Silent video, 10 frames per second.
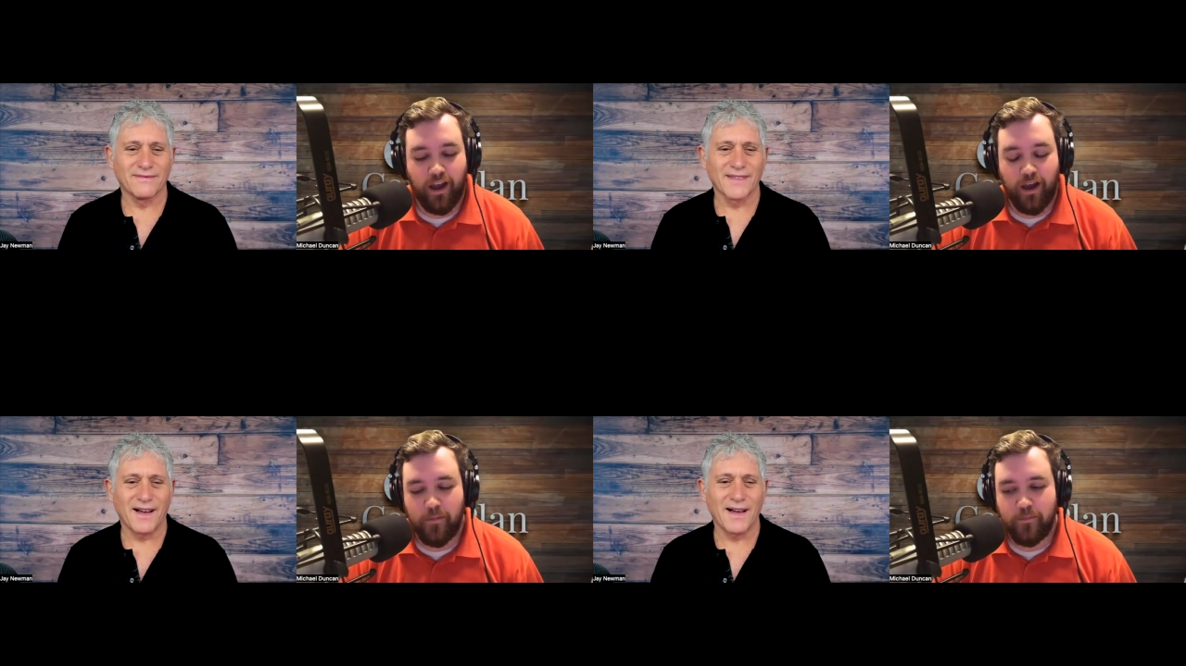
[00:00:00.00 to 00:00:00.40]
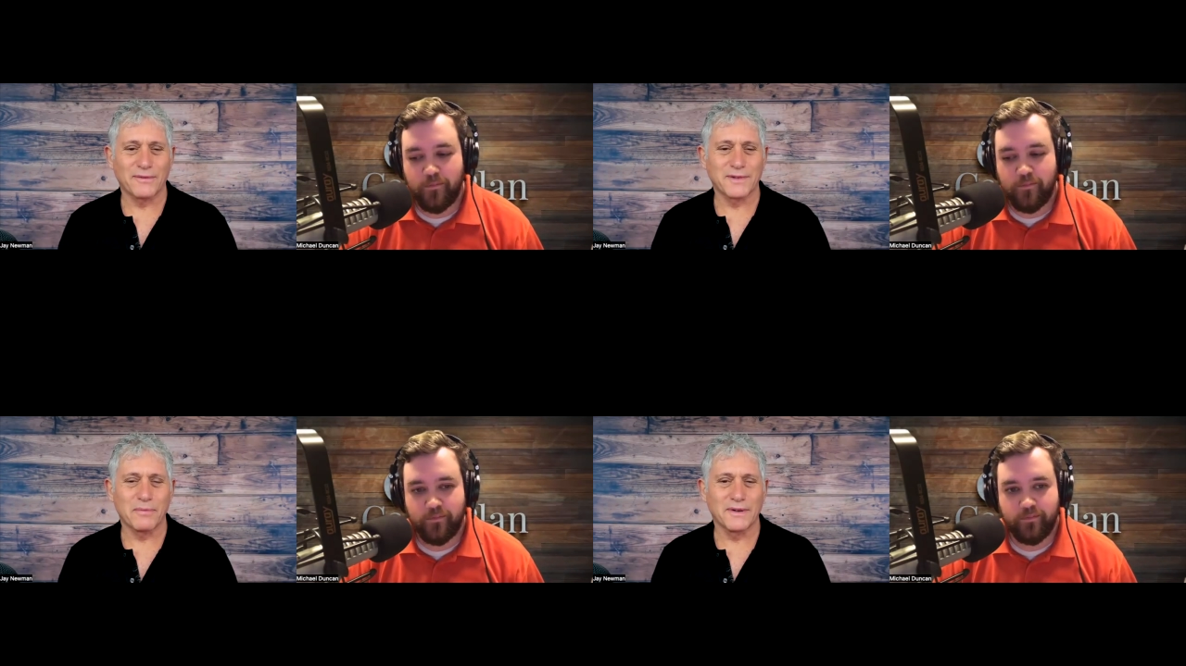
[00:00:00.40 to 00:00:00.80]
Speaker 1: I'll
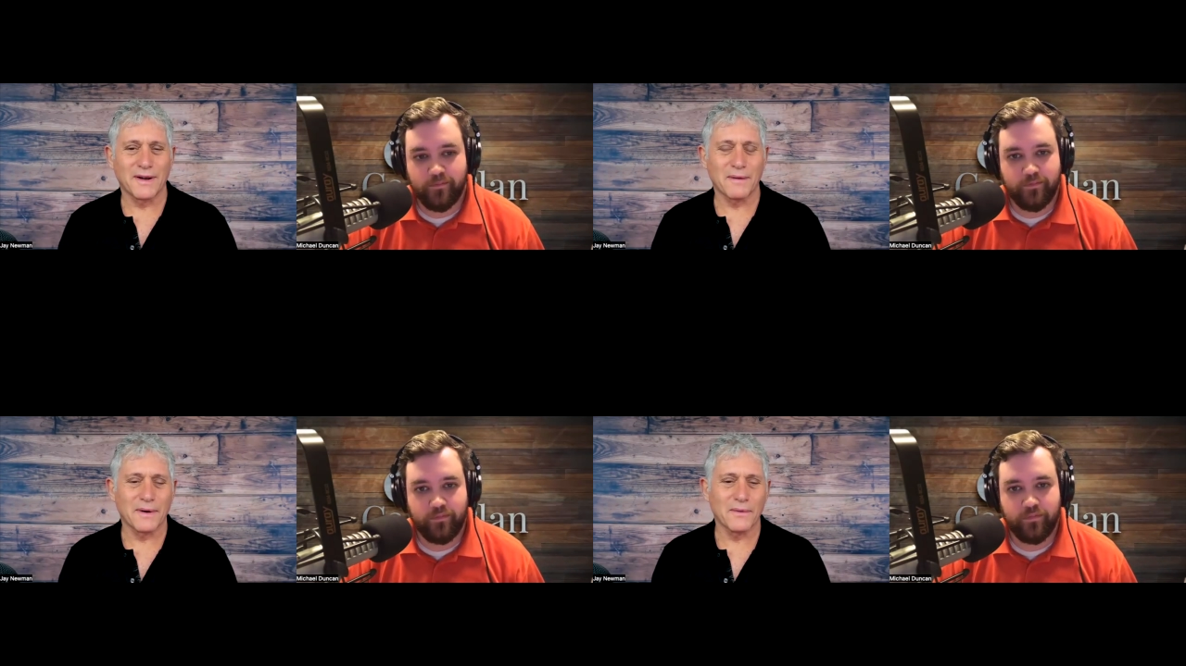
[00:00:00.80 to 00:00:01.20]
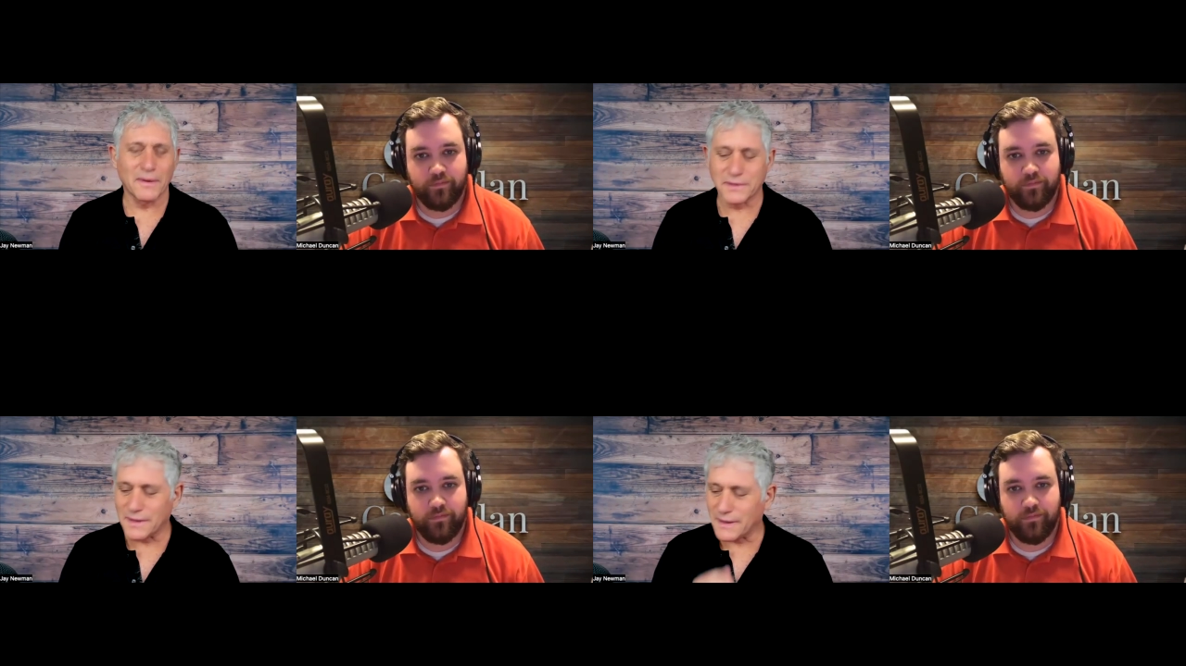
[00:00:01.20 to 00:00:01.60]
have to um put it on my
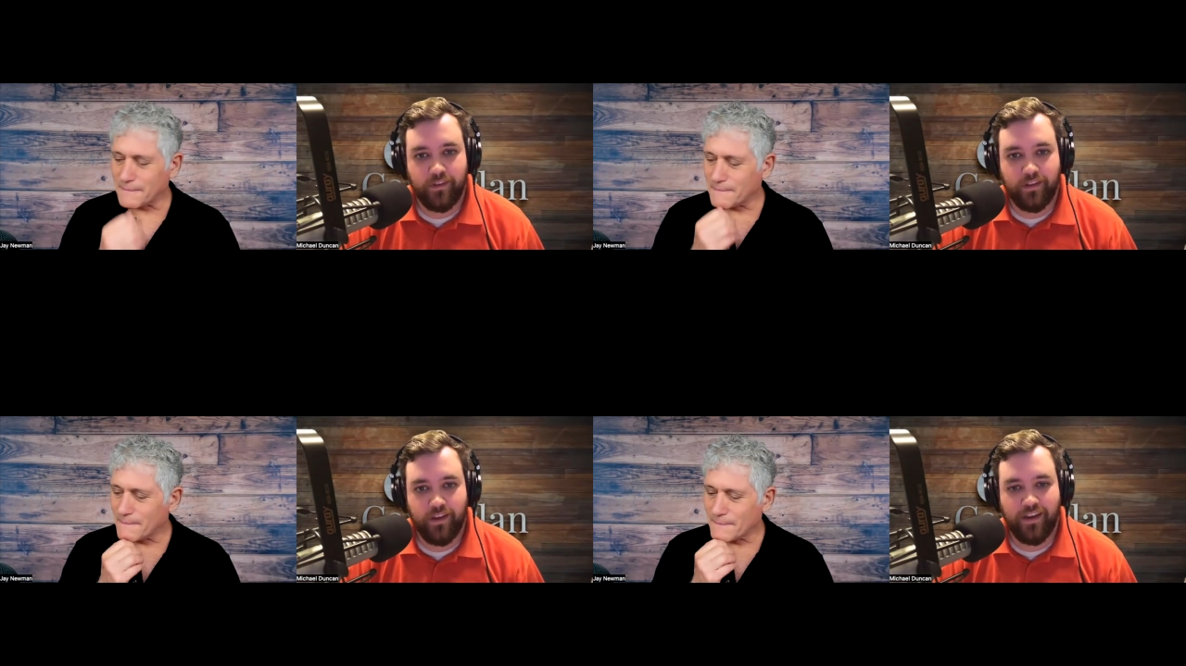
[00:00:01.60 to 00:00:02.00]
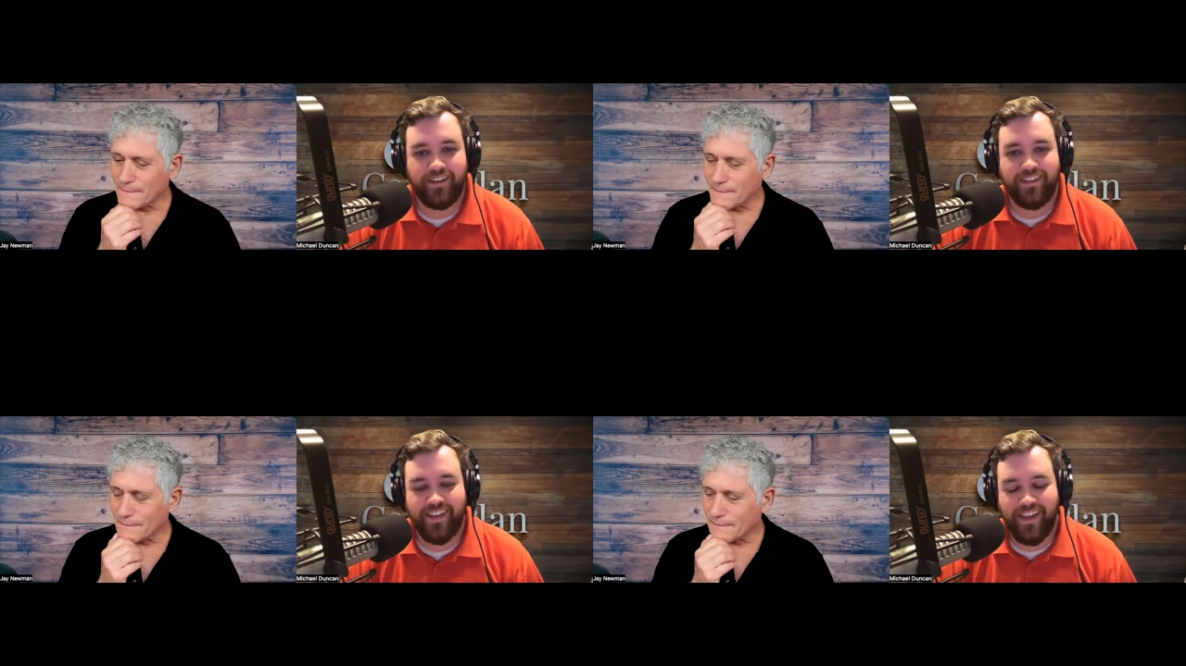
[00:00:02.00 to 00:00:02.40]
website.
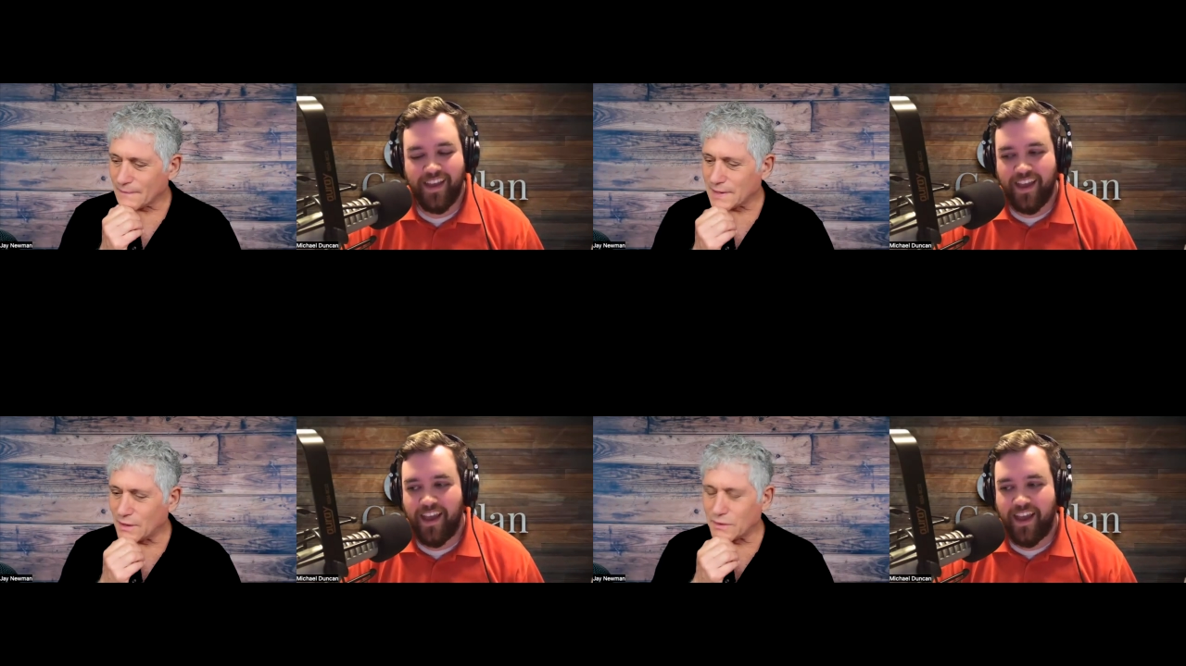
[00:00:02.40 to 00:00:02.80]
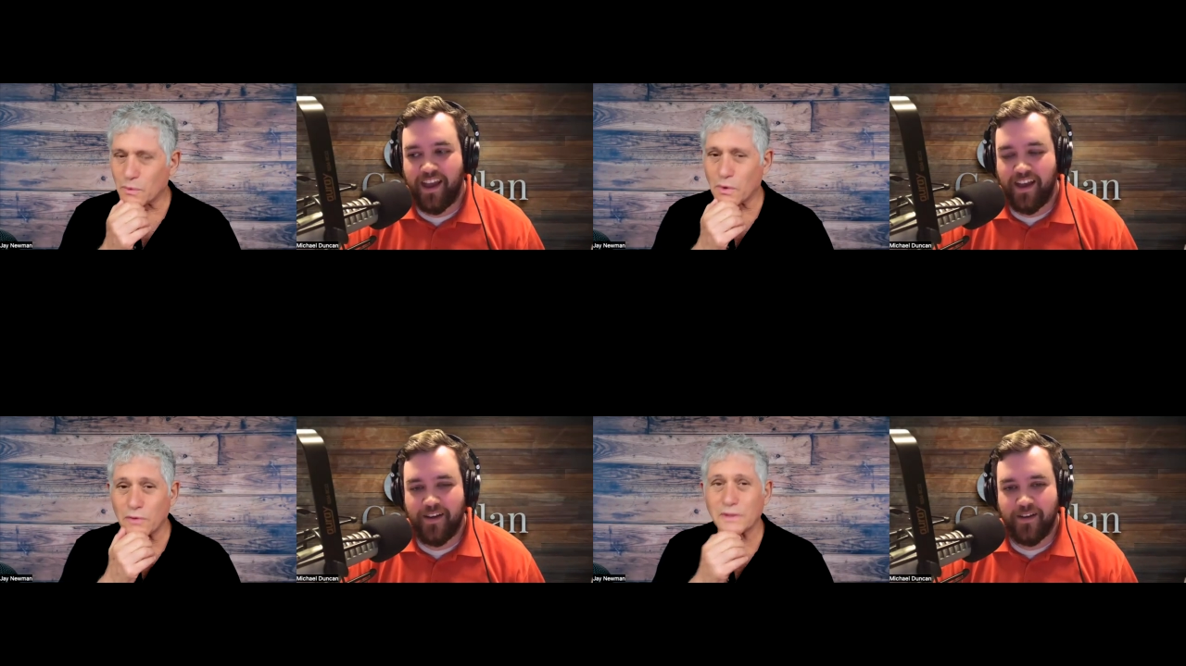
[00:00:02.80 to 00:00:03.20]
You know, the
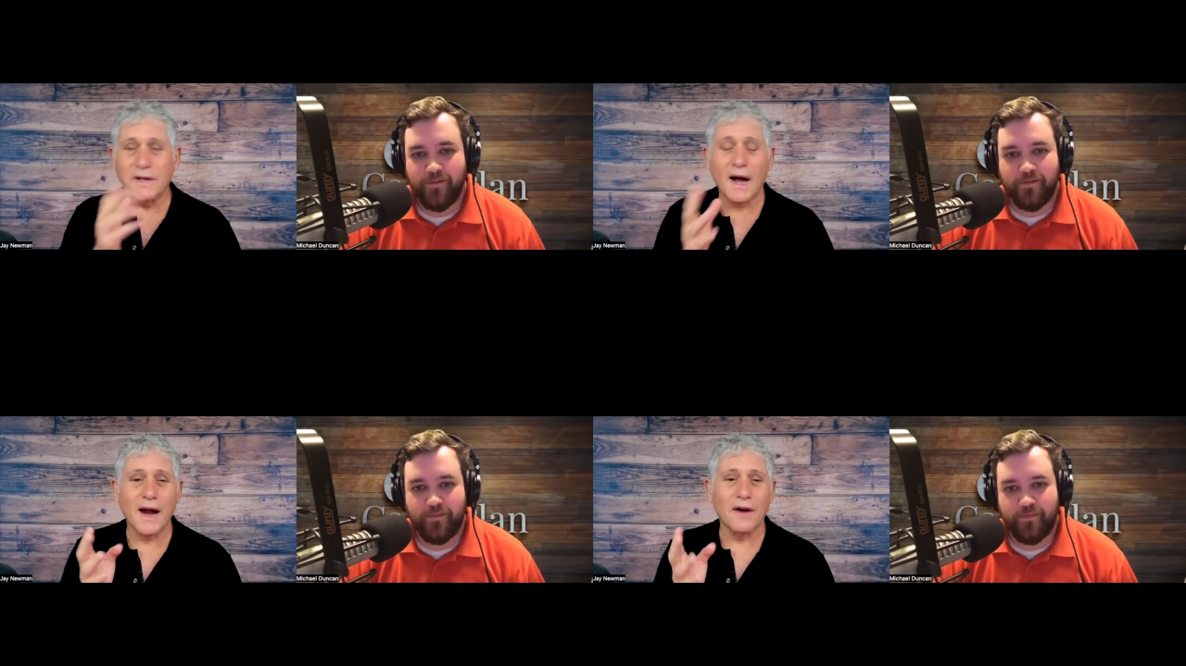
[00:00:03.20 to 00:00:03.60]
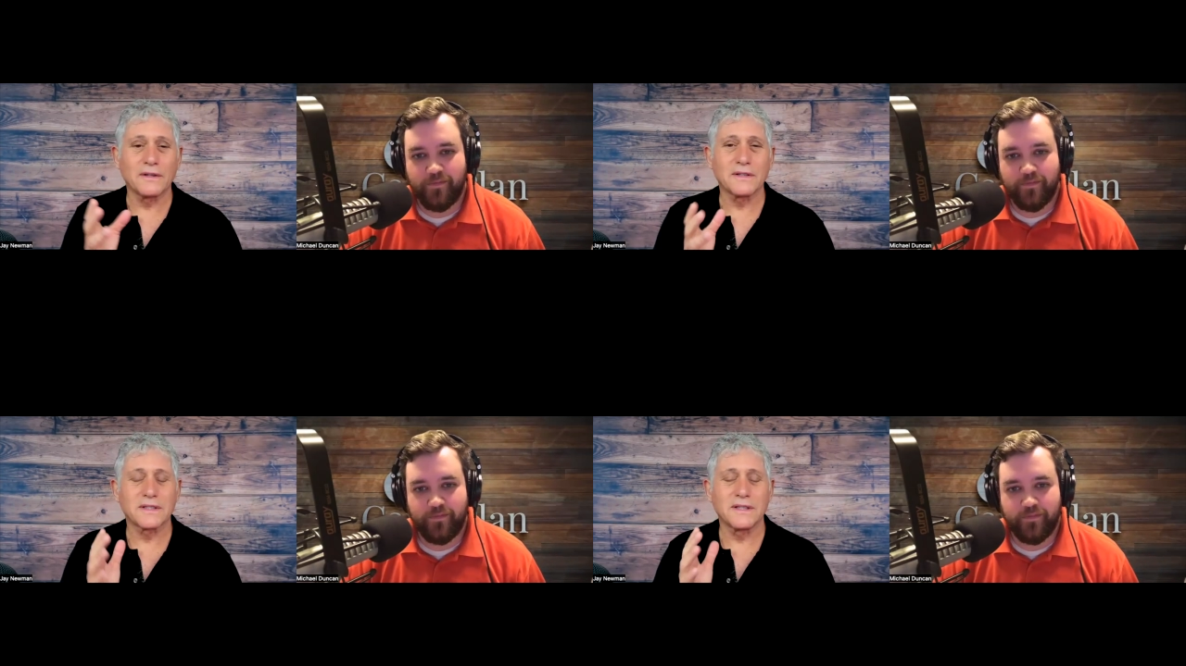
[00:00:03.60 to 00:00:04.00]
word retired
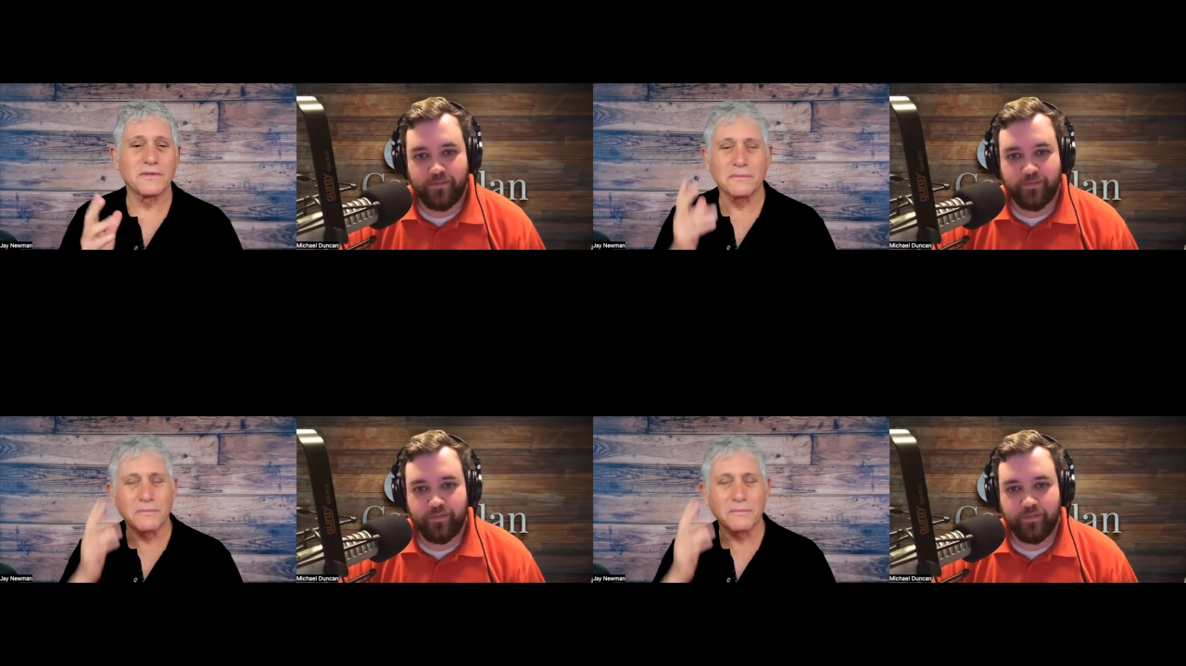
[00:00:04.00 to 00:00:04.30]
doesn't even